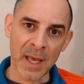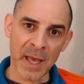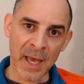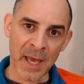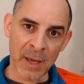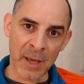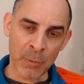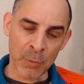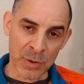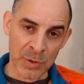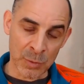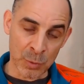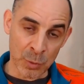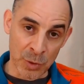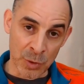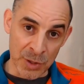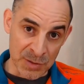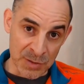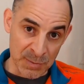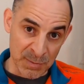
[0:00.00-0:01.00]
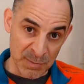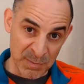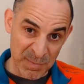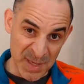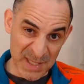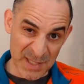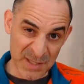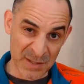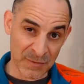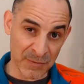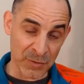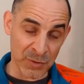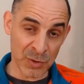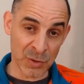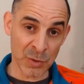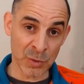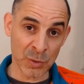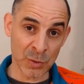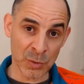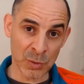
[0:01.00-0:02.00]
and what works best for
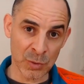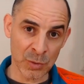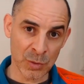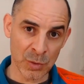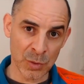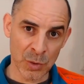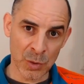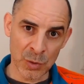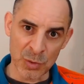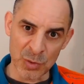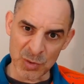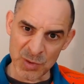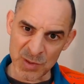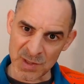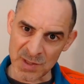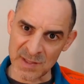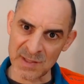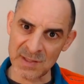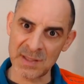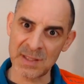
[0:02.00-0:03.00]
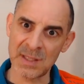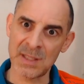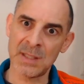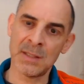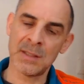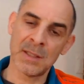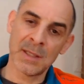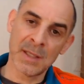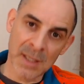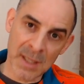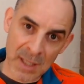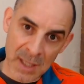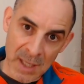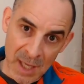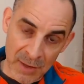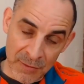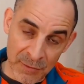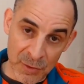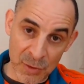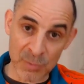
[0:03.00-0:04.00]
you to succeed
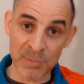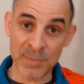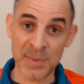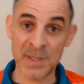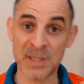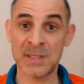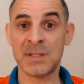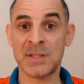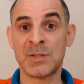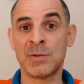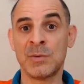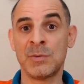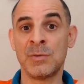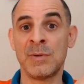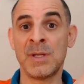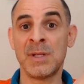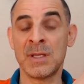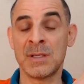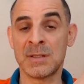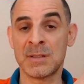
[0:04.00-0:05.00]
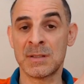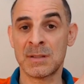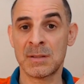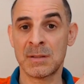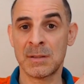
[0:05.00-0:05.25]
and for your business to do this.